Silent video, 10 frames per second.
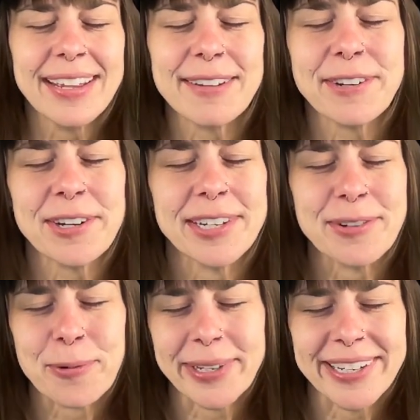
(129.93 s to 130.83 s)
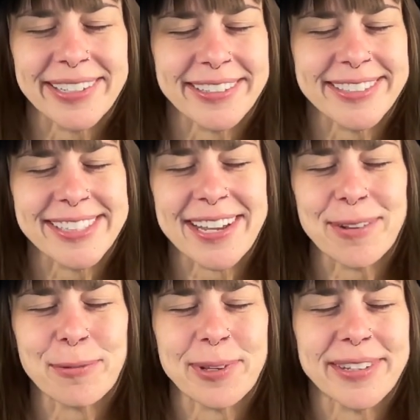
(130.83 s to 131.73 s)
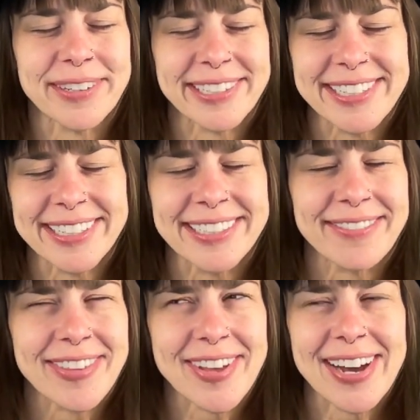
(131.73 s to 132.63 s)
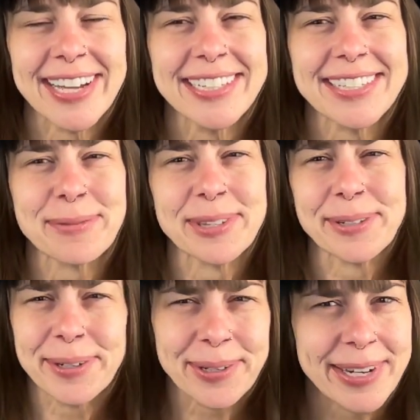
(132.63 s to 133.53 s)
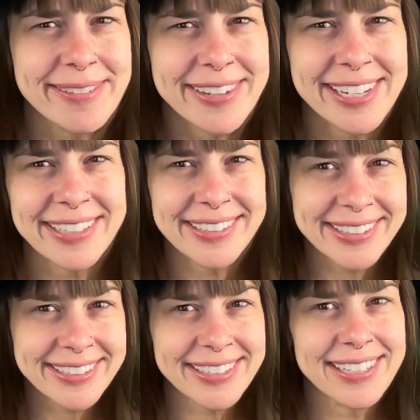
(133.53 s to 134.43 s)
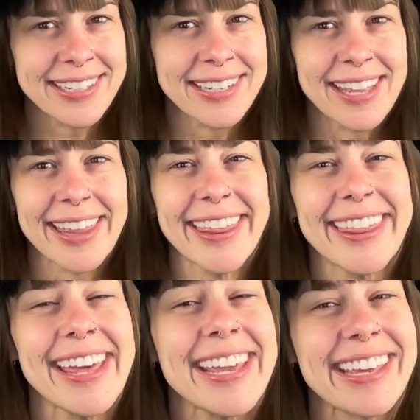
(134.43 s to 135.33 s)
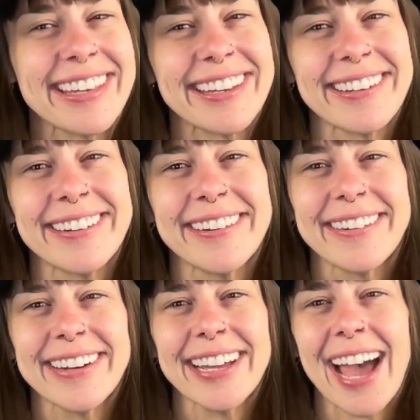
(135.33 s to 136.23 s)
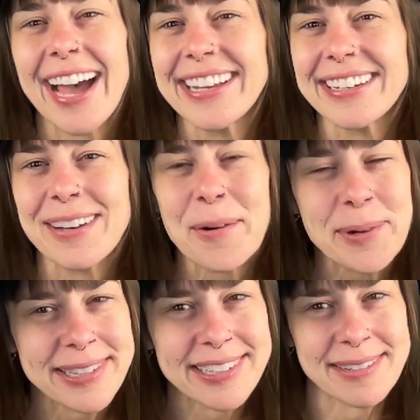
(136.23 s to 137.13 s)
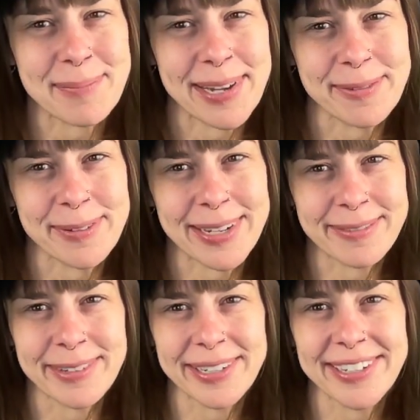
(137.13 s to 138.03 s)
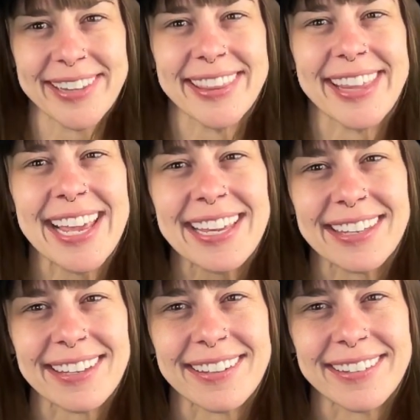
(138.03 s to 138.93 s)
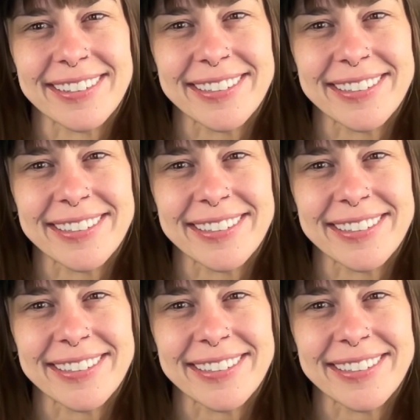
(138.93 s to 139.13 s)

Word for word: If you're annoying yourself with your addictive thoughts, with your cravings, thank you. I know it's in my favor. Thank you.